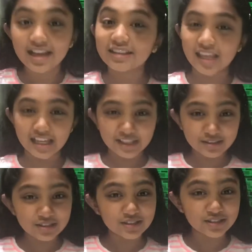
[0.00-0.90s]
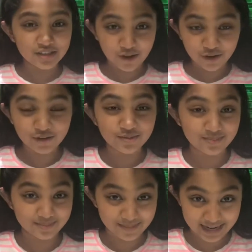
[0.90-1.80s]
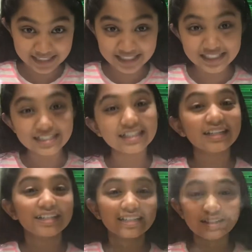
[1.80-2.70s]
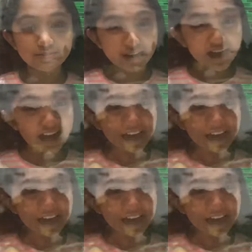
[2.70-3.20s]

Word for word: Thank you so much. Goodbye.